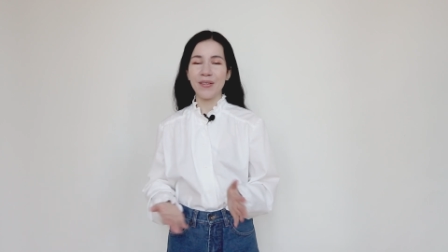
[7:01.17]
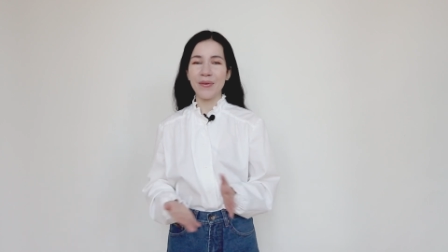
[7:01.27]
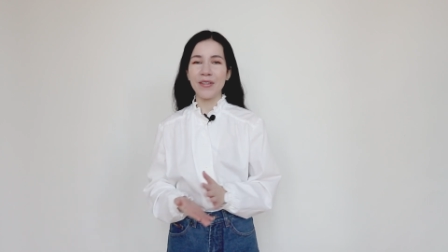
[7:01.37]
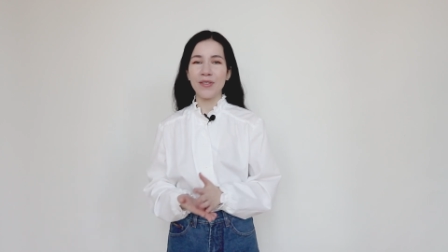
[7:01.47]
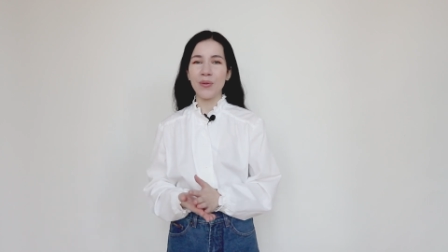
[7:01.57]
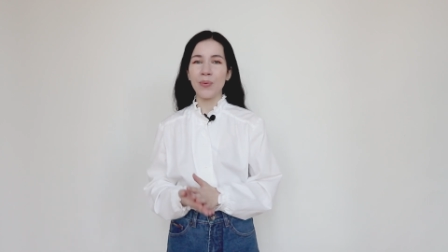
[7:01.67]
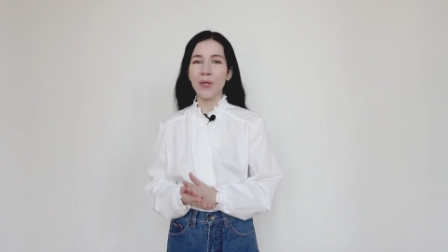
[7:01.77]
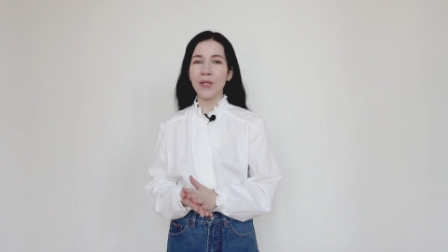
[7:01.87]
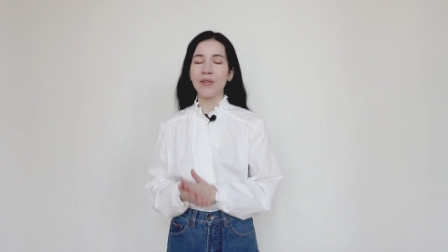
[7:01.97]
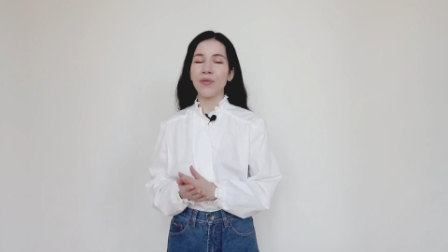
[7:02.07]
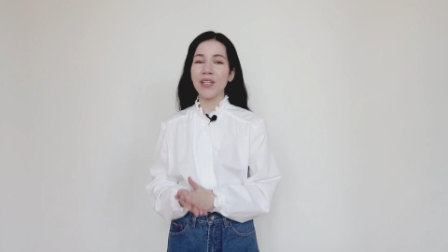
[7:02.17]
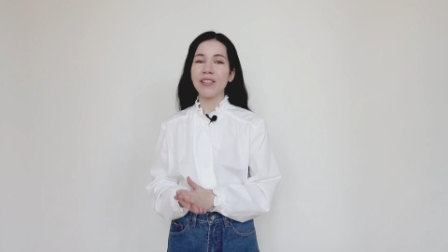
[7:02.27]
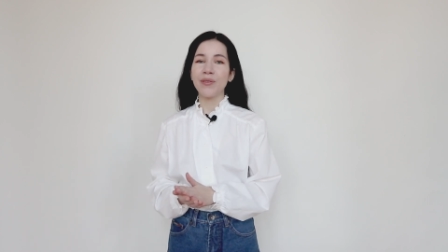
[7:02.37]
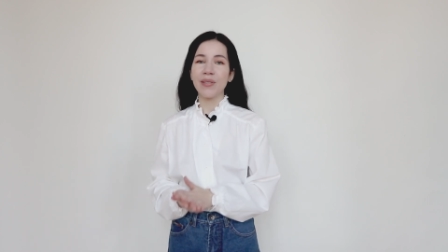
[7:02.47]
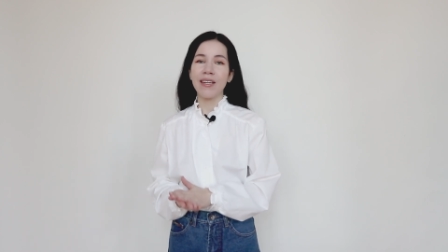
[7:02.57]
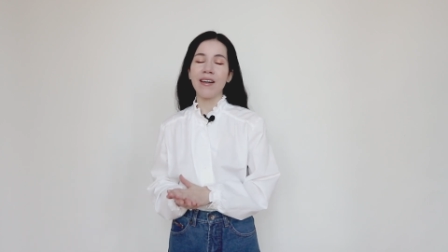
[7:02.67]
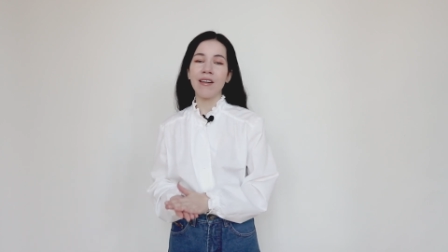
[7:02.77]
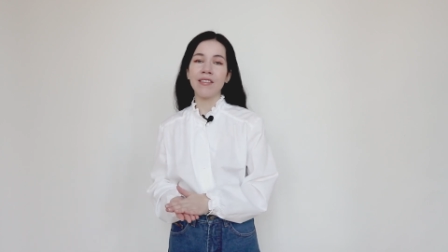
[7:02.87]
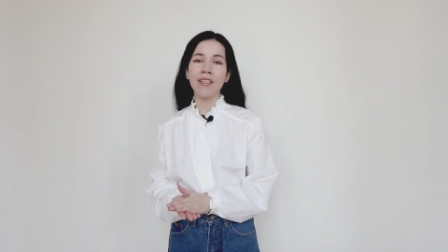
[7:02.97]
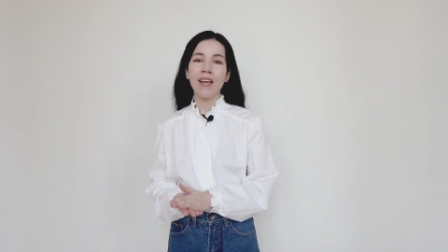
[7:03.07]
You need to work really
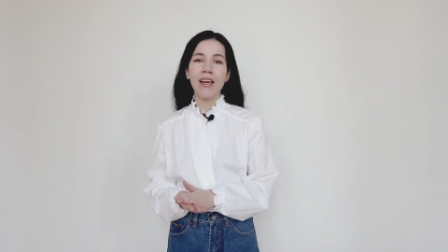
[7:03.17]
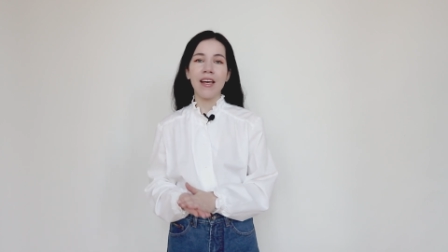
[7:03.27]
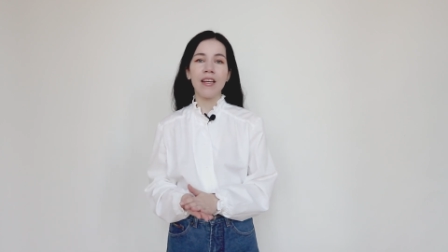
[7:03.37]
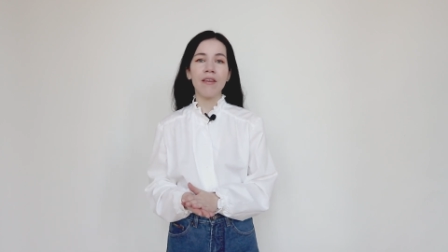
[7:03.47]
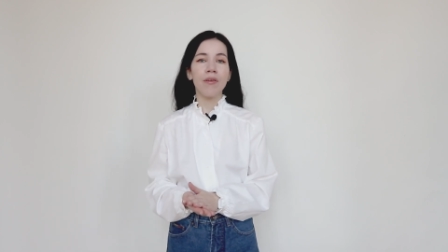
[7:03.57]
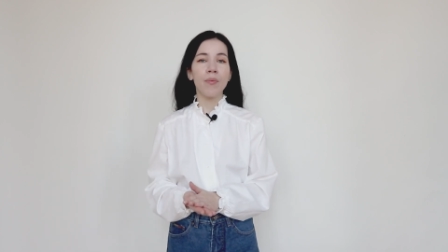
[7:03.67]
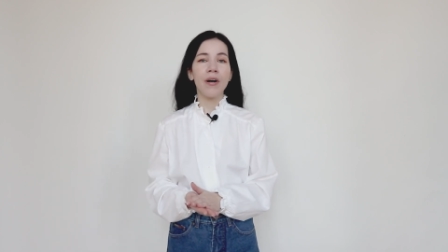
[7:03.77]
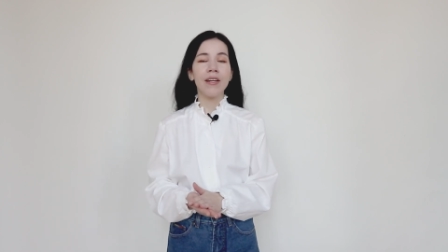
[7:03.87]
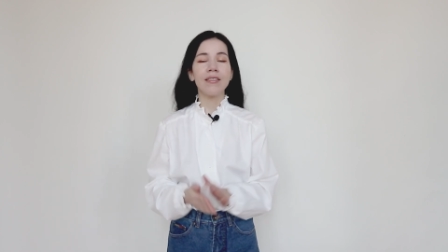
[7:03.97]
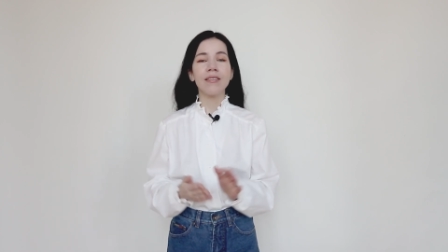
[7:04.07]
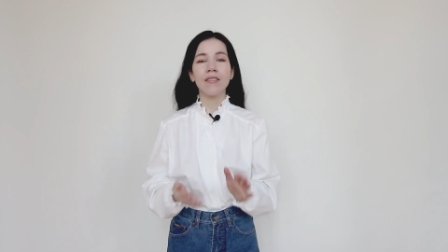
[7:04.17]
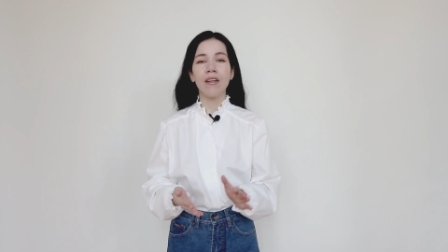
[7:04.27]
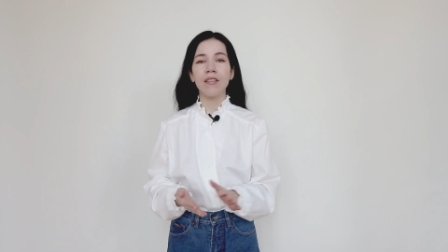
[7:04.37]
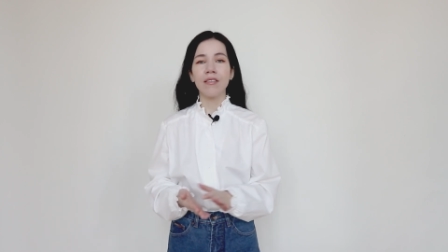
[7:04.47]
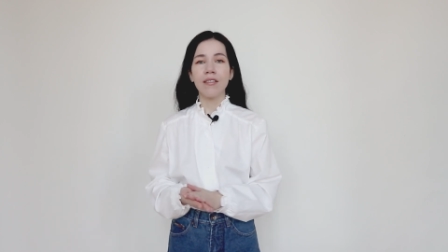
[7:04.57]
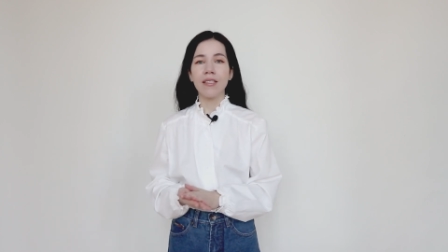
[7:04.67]
hard, and everybody starts the